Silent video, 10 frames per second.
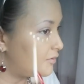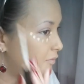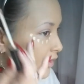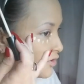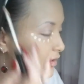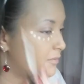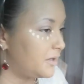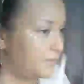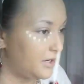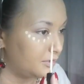about to where
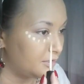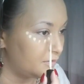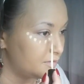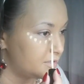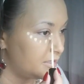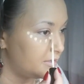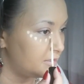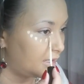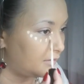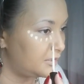my brow goes, and
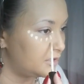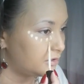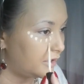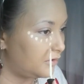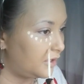then down in a triangle.